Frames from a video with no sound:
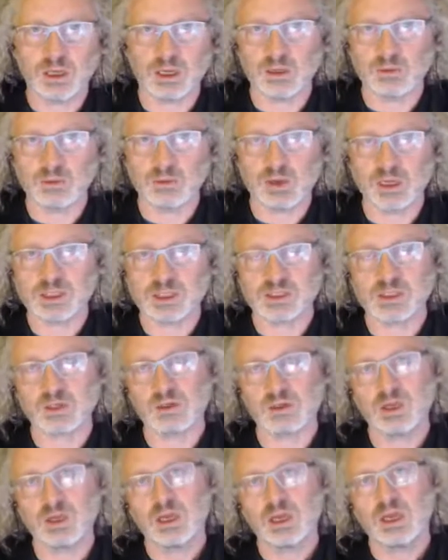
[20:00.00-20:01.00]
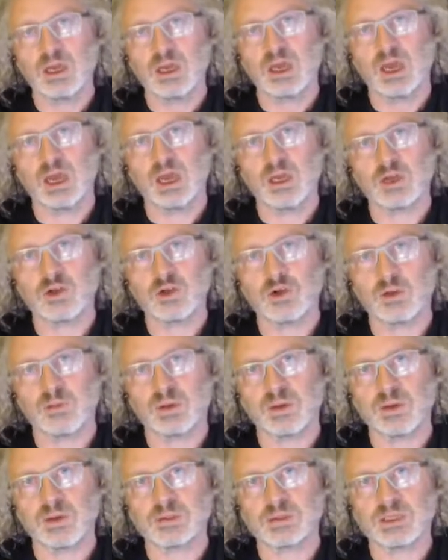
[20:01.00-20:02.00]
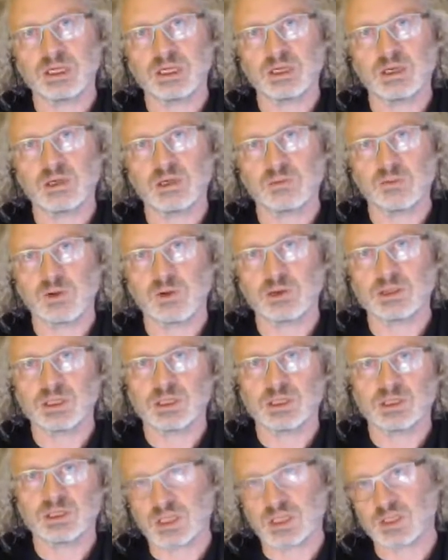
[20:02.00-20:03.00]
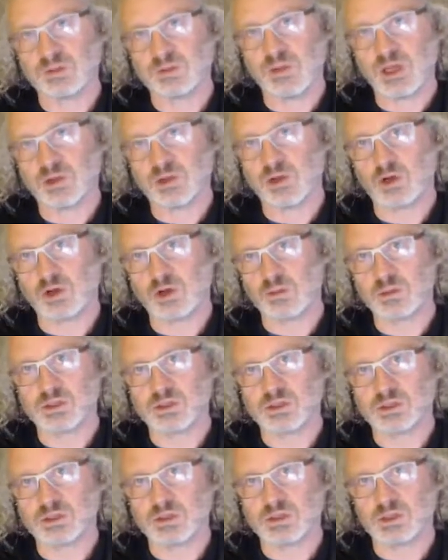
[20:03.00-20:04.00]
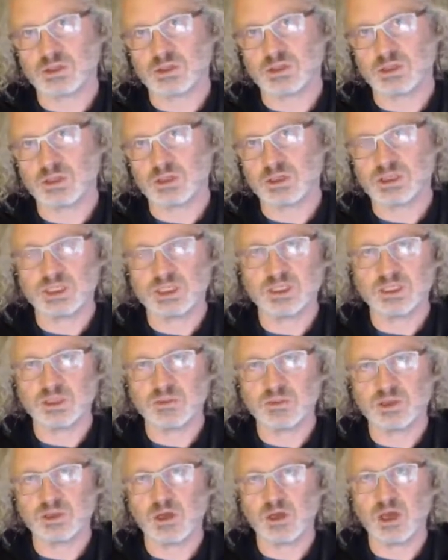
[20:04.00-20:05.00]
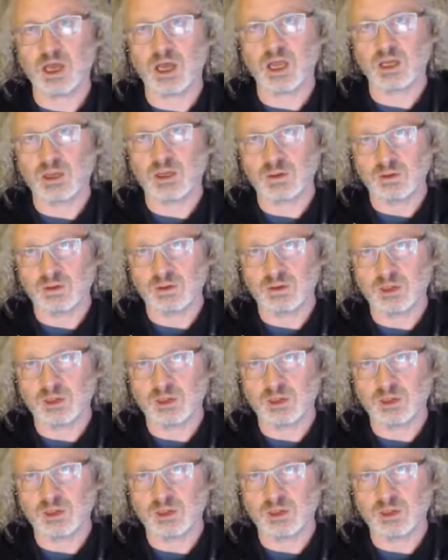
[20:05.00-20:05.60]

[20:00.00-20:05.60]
right? So Europe PMC process XML documents, and so does NCBI,